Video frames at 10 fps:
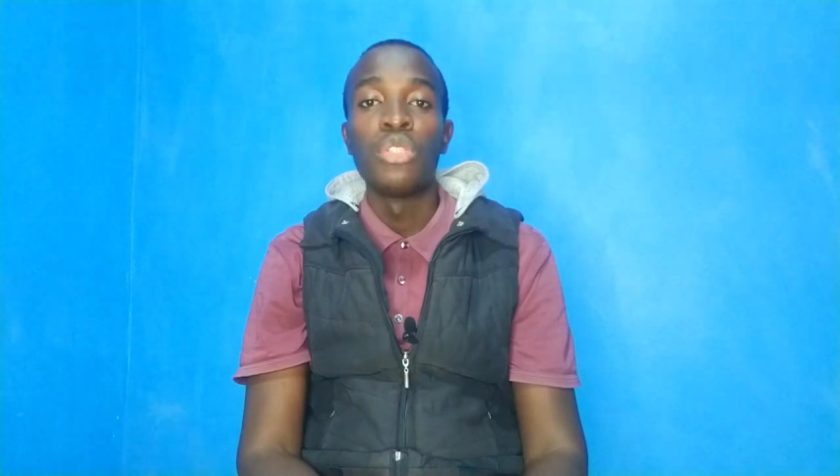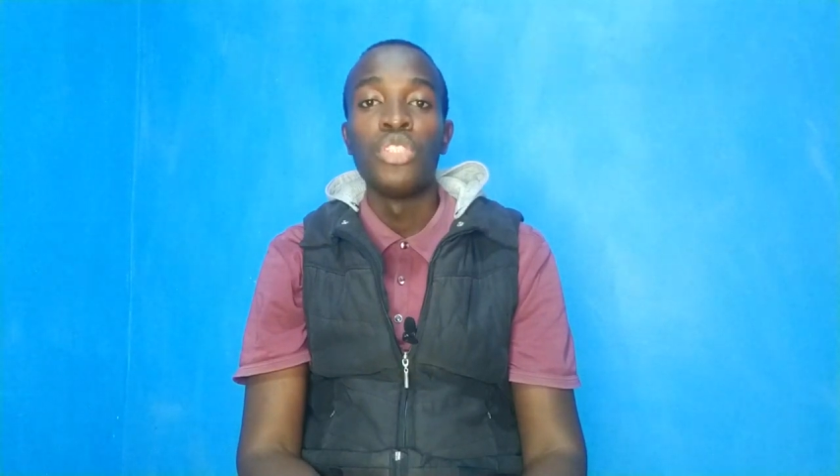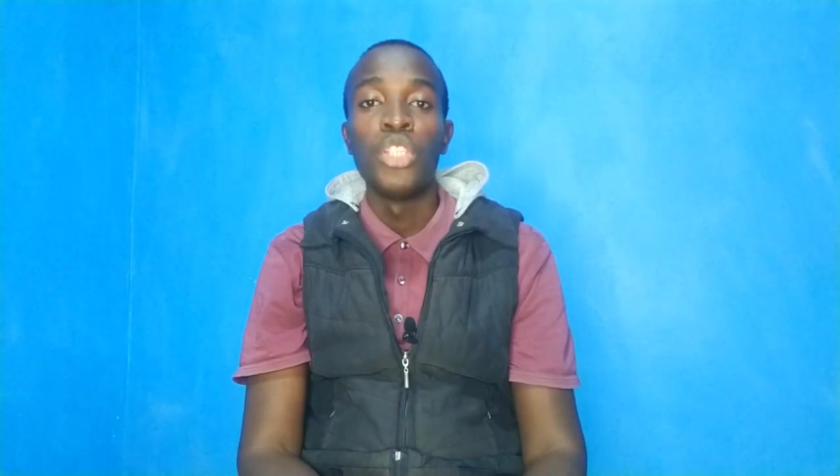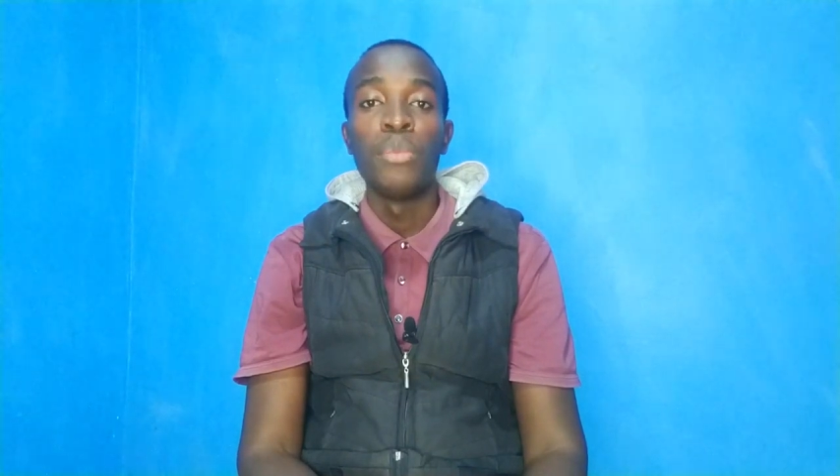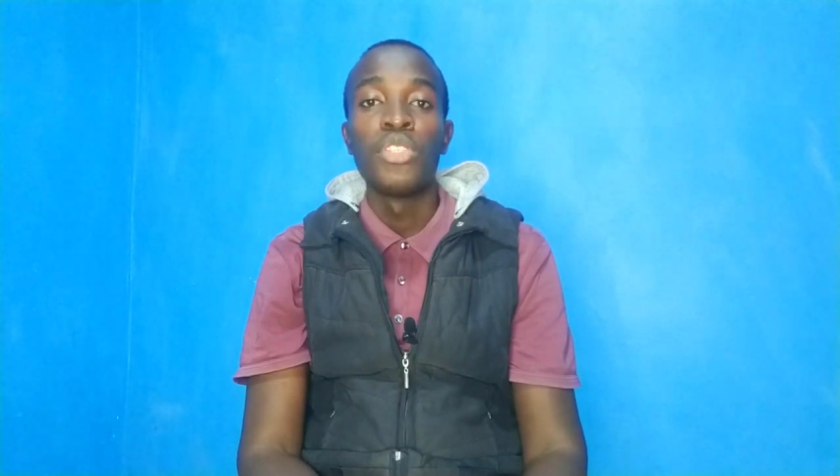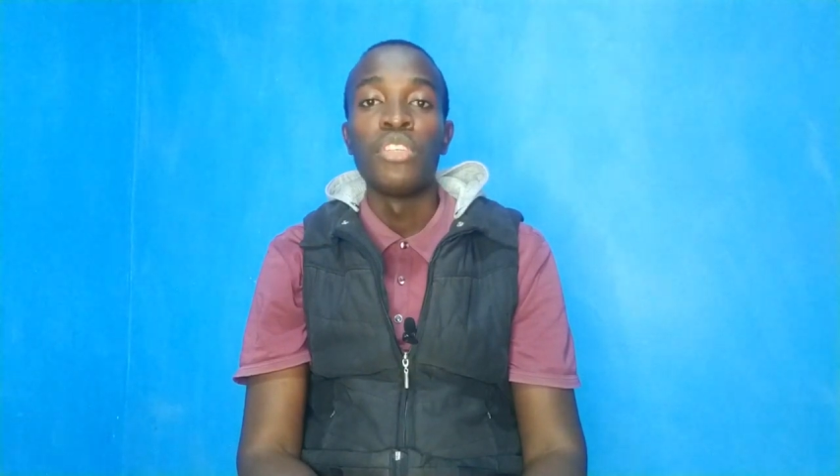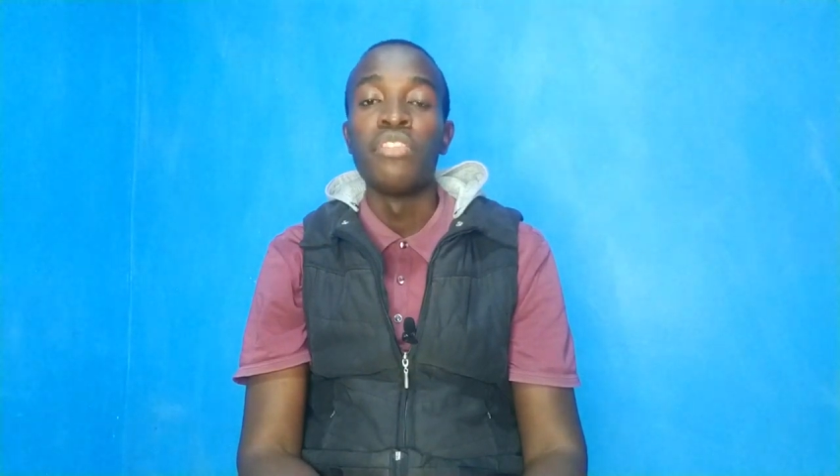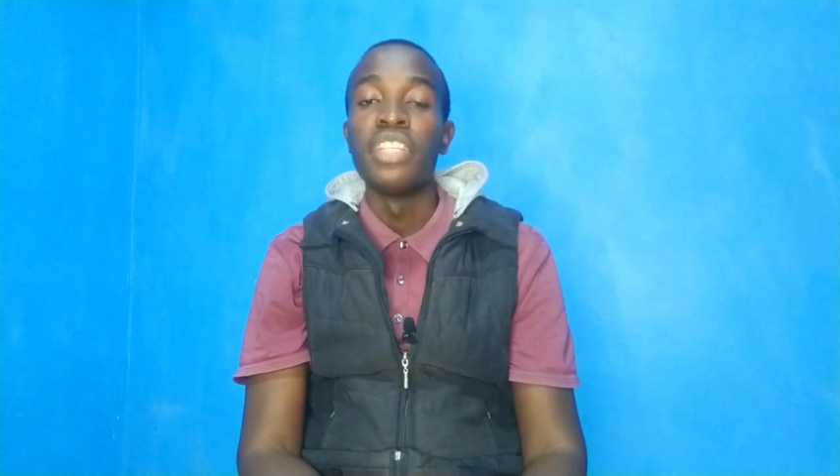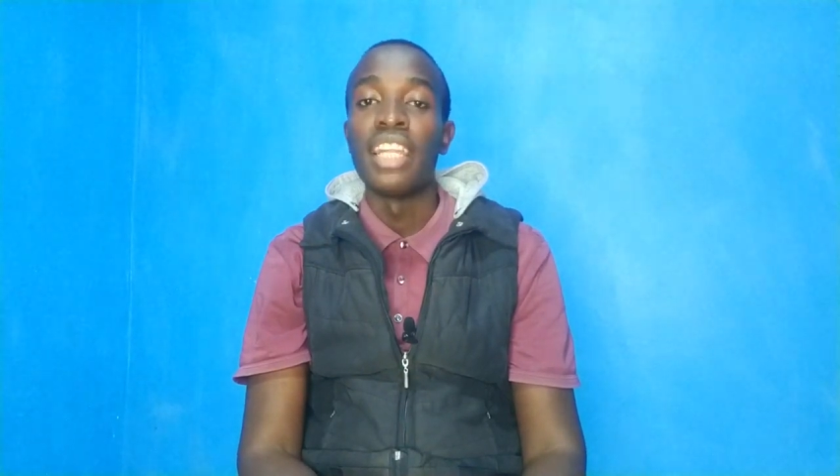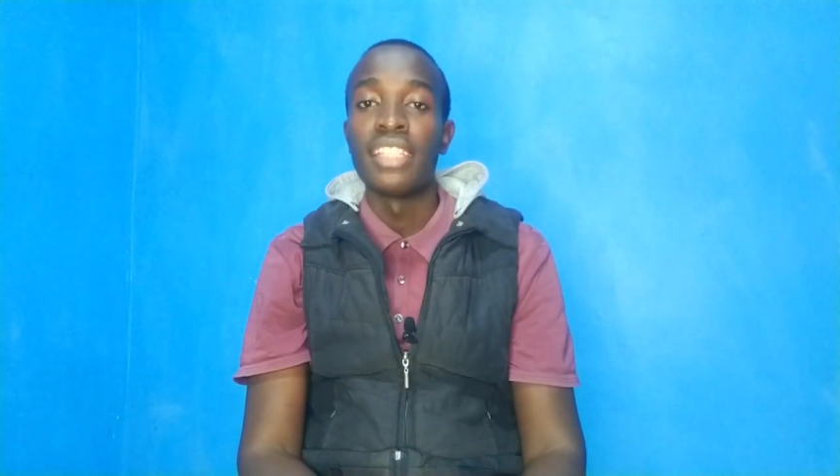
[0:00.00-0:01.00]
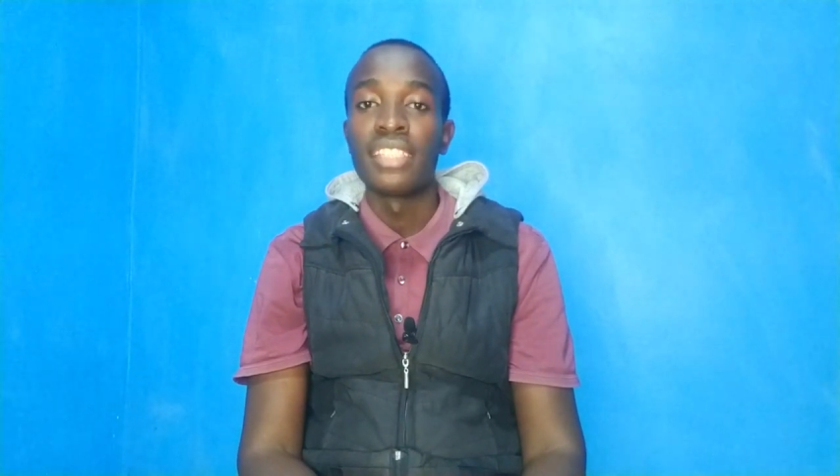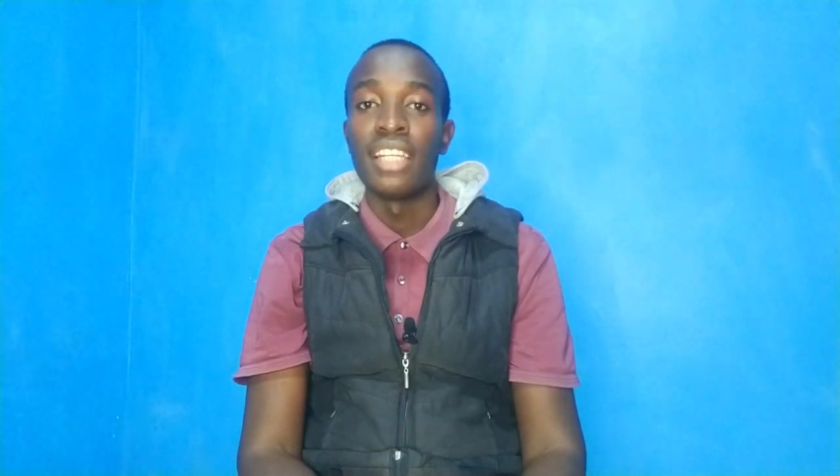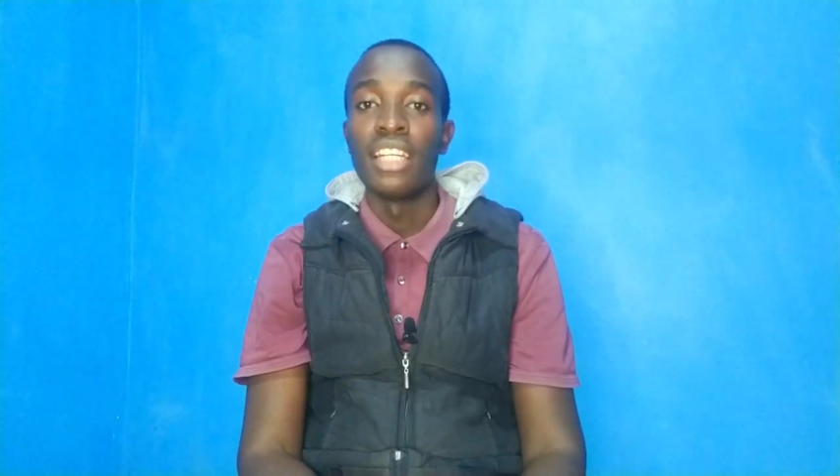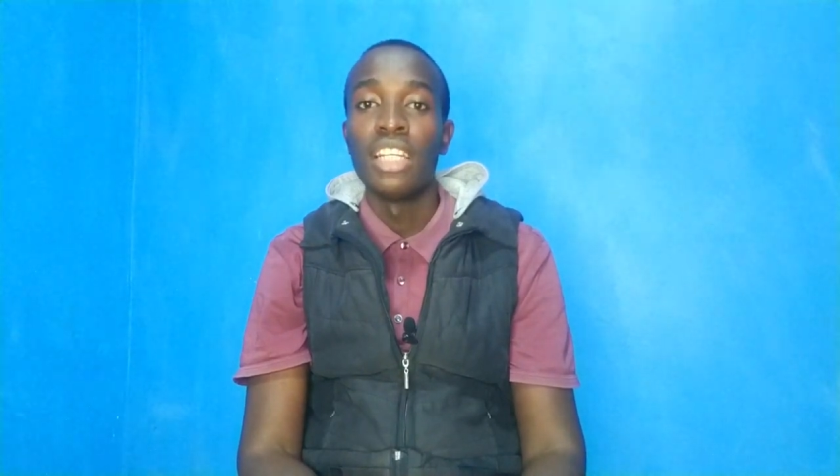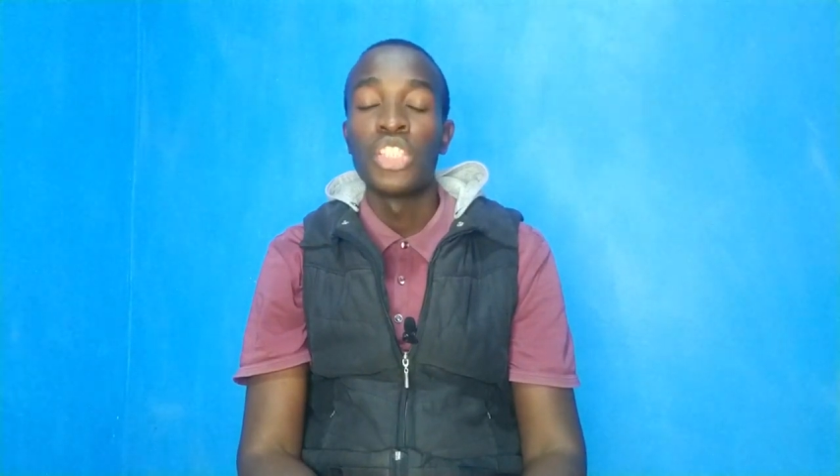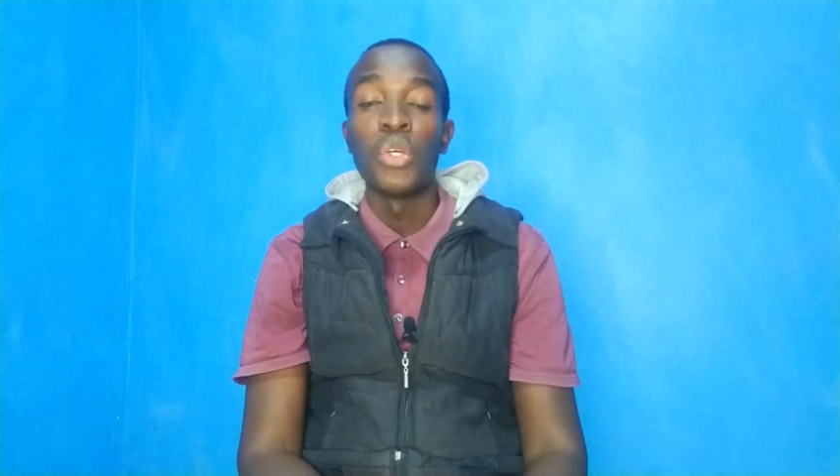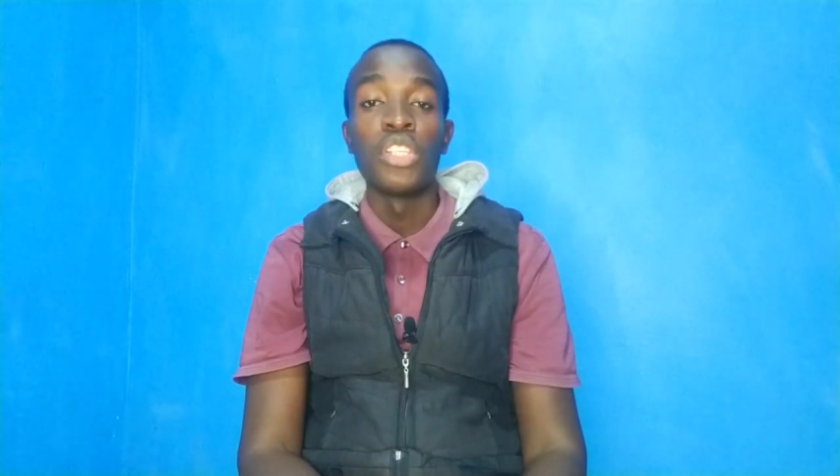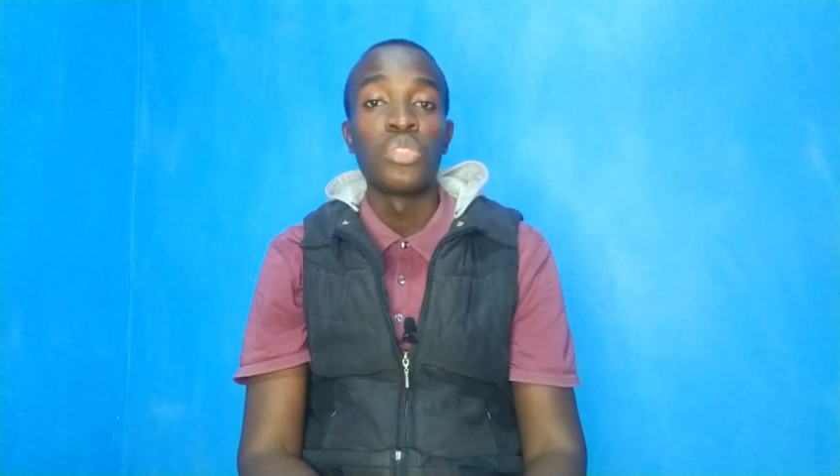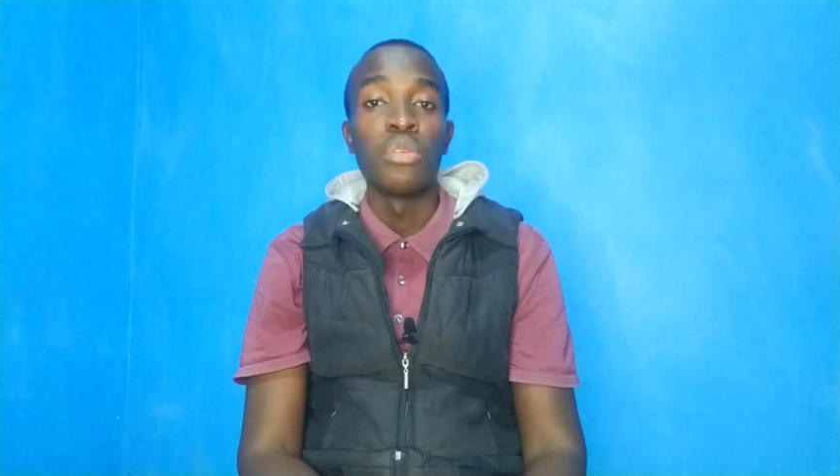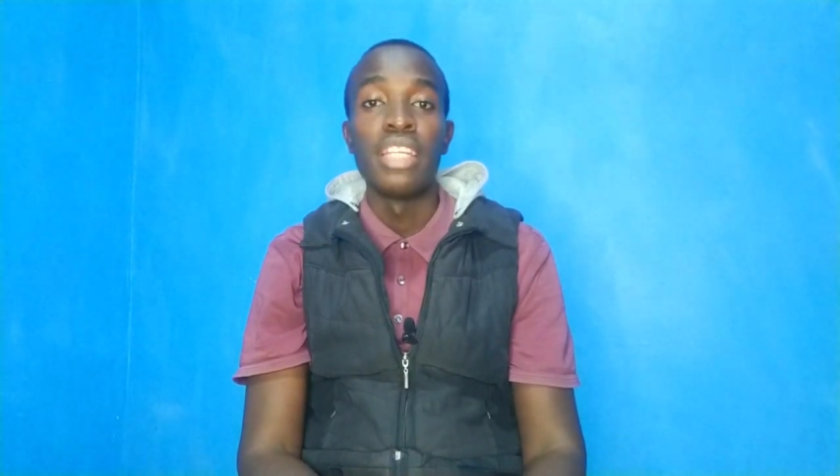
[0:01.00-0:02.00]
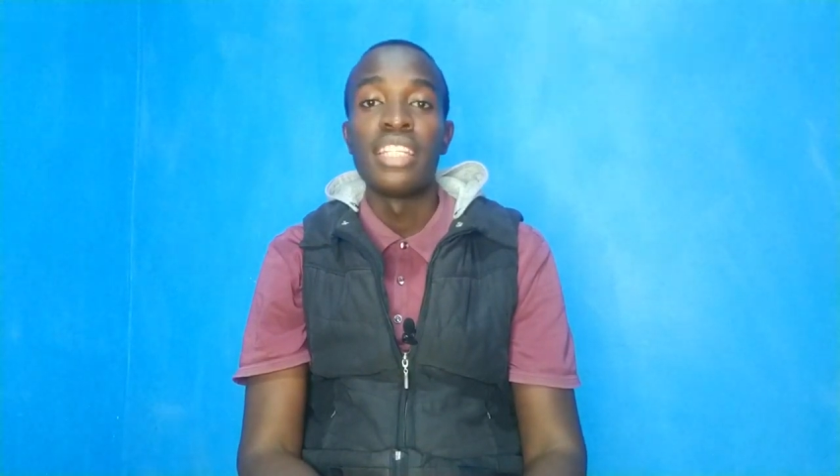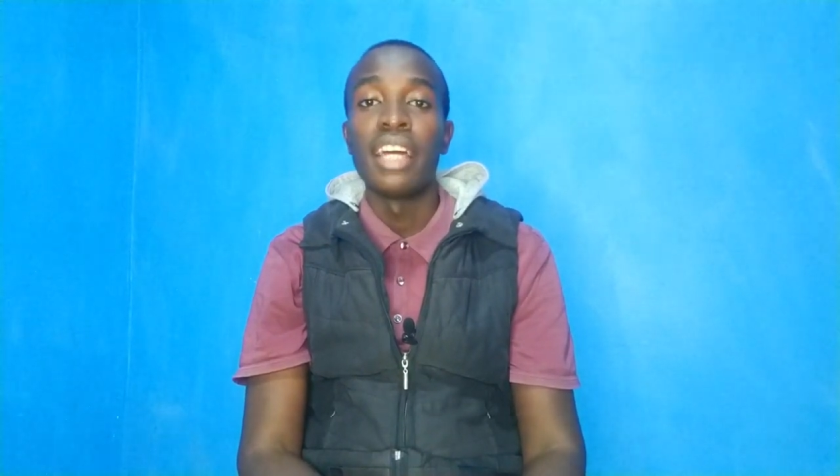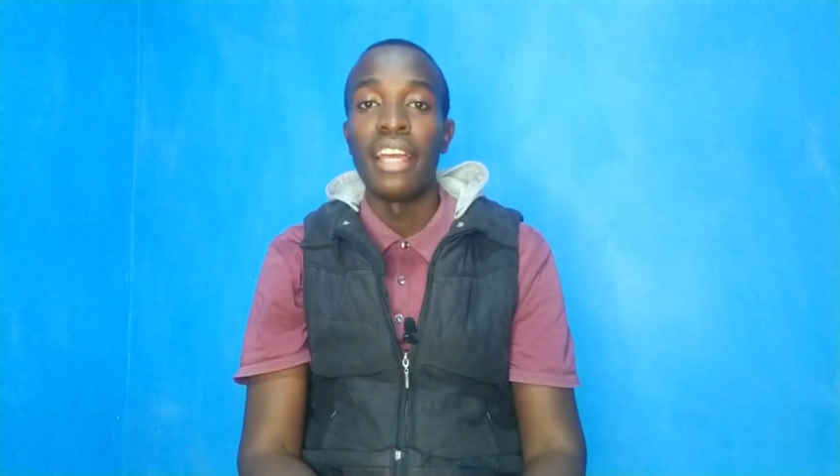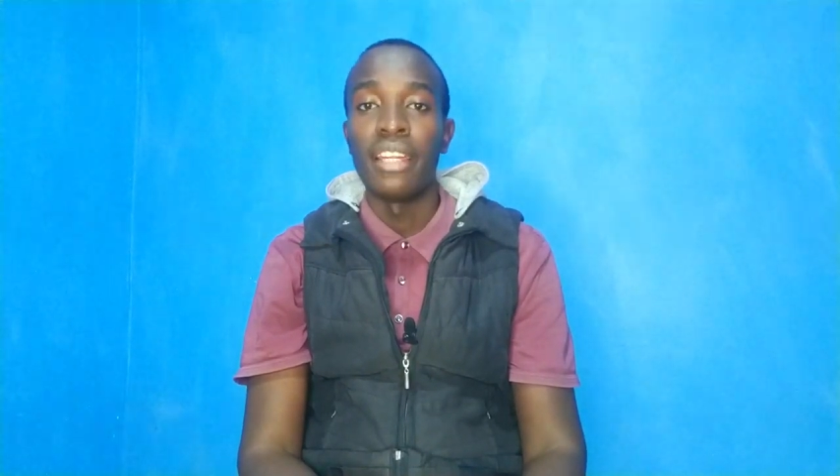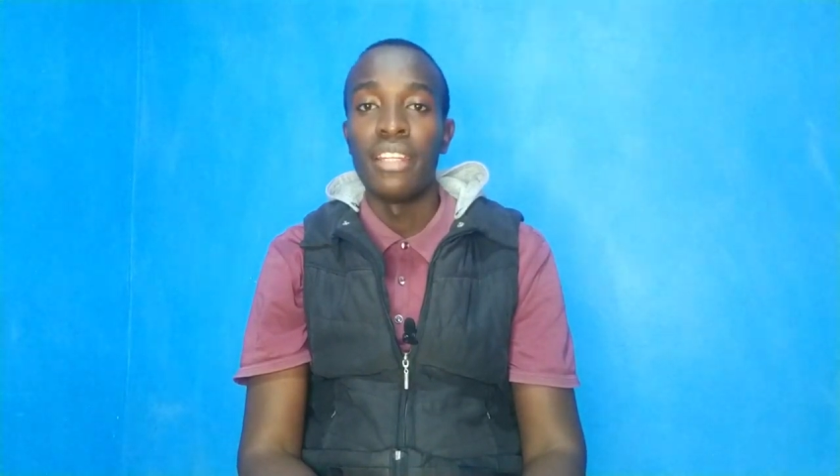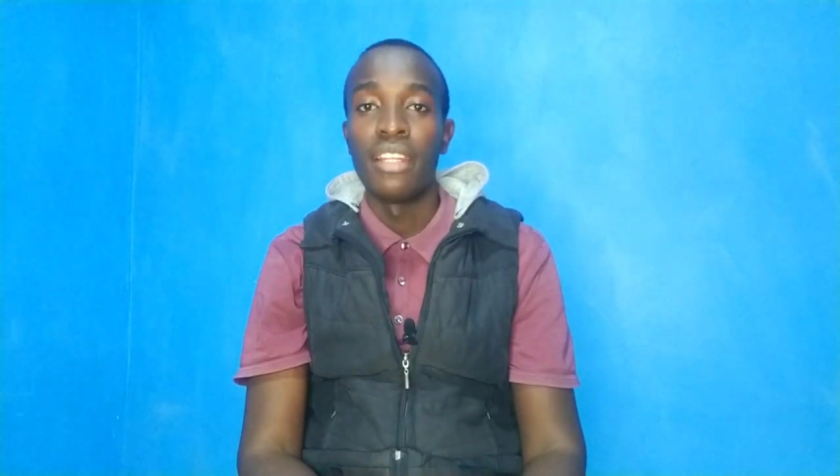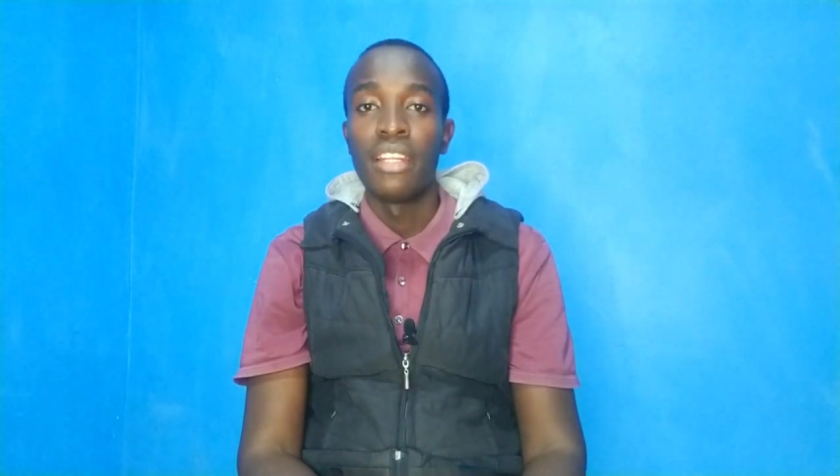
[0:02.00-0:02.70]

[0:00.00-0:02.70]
to jobs on Freelancer so as to get hired.